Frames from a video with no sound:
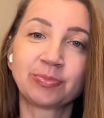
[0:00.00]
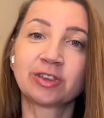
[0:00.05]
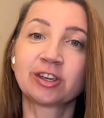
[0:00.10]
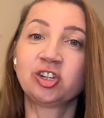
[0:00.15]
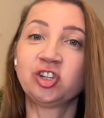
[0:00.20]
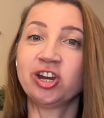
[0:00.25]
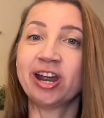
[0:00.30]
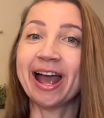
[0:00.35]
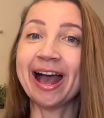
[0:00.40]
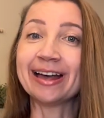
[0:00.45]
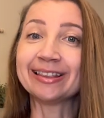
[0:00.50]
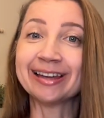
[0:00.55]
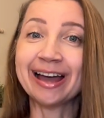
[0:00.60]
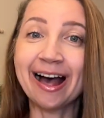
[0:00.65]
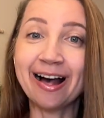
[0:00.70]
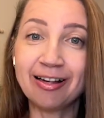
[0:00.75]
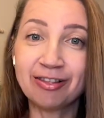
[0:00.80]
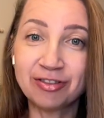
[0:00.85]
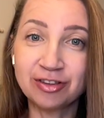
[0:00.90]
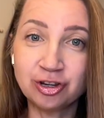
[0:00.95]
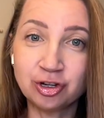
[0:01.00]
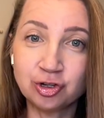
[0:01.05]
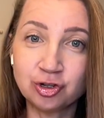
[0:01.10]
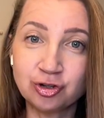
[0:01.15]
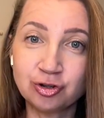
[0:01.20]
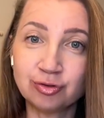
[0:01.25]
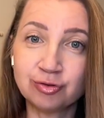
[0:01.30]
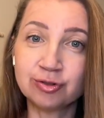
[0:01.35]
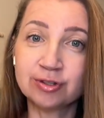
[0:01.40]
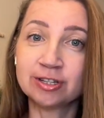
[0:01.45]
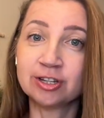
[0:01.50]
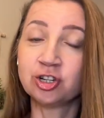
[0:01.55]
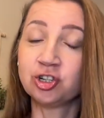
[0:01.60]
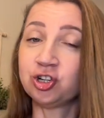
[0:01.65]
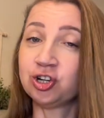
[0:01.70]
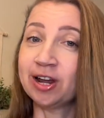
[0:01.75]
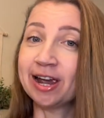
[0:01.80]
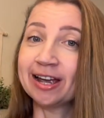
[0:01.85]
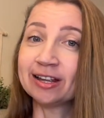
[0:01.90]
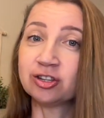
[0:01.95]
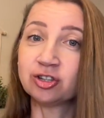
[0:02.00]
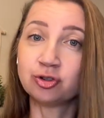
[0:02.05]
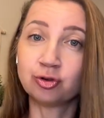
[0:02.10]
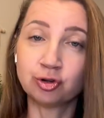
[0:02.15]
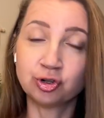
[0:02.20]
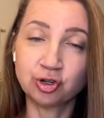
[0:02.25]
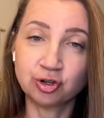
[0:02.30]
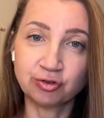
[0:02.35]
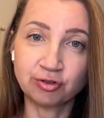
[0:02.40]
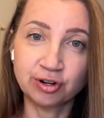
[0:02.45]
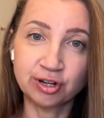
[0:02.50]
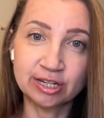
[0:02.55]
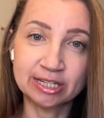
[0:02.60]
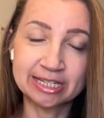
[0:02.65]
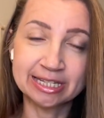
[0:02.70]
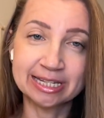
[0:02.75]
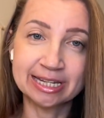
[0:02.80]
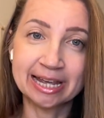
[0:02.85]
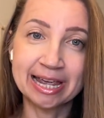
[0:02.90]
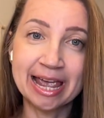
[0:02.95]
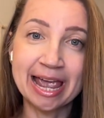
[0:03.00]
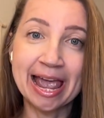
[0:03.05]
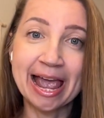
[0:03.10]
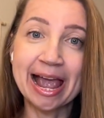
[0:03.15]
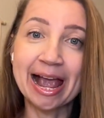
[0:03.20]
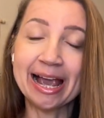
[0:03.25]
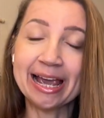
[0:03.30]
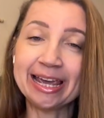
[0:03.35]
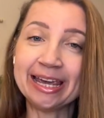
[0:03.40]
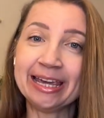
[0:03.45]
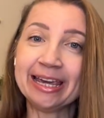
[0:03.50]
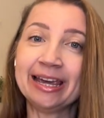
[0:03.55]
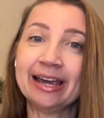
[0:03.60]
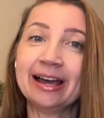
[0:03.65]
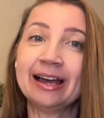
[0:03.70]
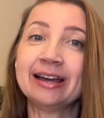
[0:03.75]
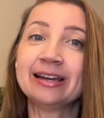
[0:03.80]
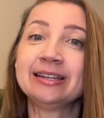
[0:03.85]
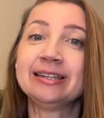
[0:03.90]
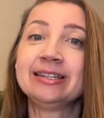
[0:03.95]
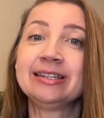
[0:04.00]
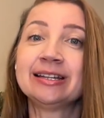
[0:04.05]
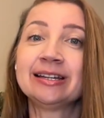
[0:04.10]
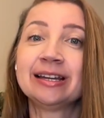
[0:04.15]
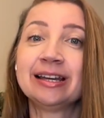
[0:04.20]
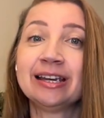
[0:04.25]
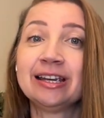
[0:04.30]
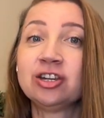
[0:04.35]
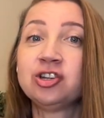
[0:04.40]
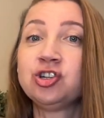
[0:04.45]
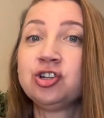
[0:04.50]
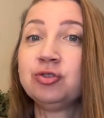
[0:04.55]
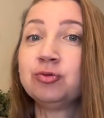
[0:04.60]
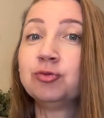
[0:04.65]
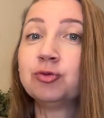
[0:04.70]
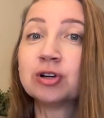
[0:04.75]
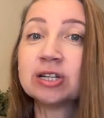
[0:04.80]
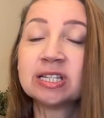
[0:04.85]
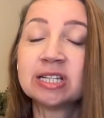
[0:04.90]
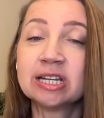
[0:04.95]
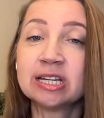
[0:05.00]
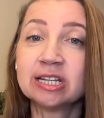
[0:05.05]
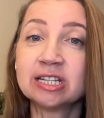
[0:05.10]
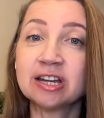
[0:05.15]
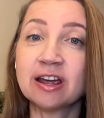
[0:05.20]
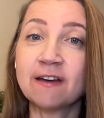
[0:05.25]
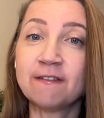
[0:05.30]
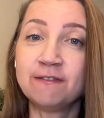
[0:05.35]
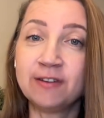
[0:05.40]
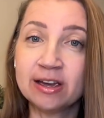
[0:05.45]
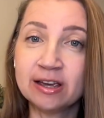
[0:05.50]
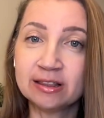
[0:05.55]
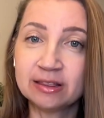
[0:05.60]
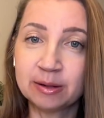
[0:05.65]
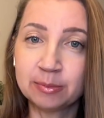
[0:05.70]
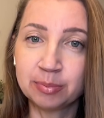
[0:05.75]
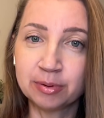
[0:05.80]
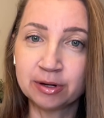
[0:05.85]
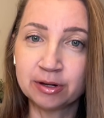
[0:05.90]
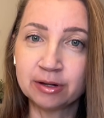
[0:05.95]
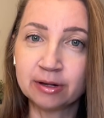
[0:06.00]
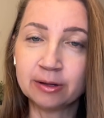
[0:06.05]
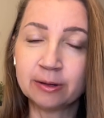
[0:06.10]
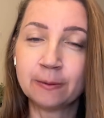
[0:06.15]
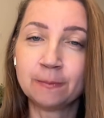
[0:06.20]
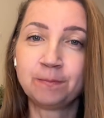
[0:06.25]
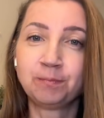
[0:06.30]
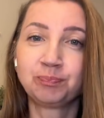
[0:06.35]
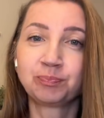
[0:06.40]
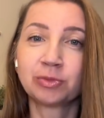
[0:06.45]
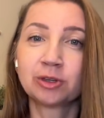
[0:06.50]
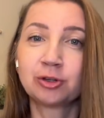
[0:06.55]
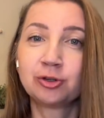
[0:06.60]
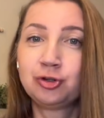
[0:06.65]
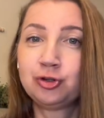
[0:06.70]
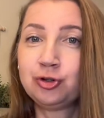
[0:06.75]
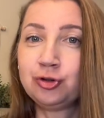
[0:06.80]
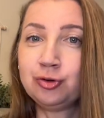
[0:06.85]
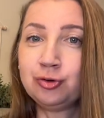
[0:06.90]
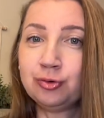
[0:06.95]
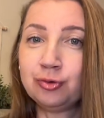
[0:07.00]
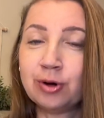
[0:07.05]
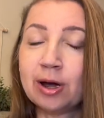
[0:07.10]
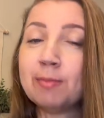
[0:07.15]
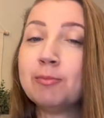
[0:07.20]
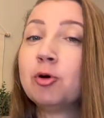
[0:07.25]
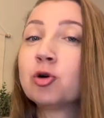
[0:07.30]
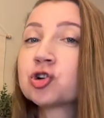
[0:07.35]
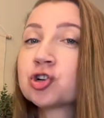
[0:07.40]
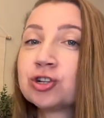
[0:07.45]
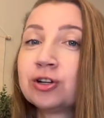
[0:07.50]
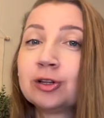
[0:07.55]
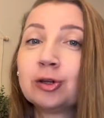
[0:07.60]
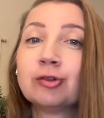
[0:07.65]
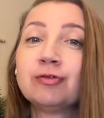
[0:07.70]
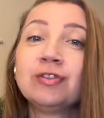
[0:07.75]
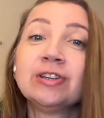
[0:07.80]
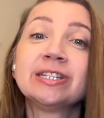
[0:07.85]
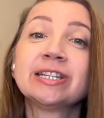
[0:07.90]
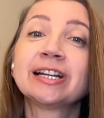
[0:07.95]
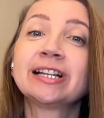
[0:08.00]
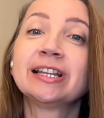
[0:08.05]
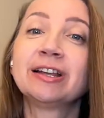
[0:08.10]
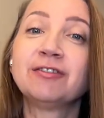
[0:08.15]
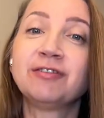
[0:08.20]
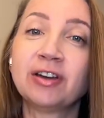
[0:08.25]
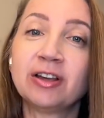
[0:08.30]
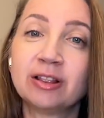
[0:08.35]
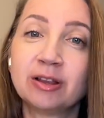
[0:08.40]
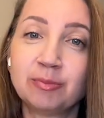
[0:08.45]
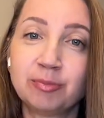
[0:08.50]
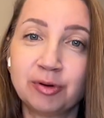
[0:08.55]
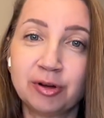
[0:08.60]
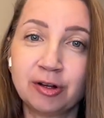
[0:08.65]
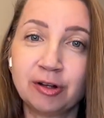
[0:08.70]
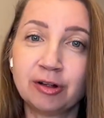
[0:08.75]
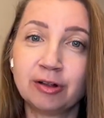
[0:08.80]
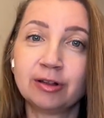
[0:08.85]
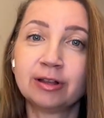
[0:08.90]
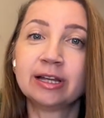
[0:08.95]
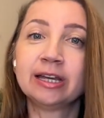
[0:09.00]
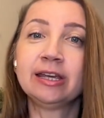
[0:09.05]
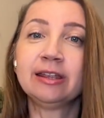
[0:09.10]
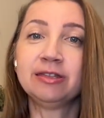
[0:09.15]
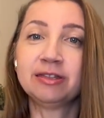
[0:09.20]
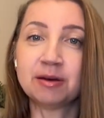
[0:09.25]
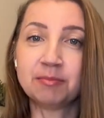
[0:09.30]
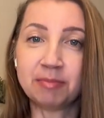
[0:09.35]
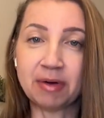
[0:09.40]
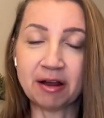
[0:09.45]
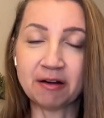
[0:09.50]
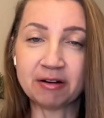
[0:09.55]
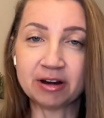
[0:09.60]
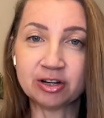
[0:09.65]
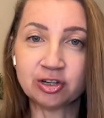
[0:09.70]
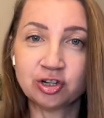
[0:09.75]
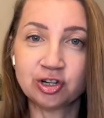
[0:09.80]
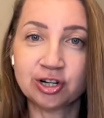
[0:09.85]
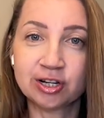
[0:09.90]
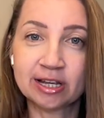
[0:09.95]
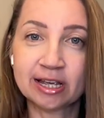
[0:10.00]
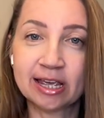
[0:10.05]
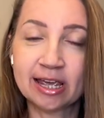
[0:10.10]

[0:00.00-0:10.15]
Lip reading: She had health issues, she had surgeries, and she wasn't available to emotional or physically available in the marriage.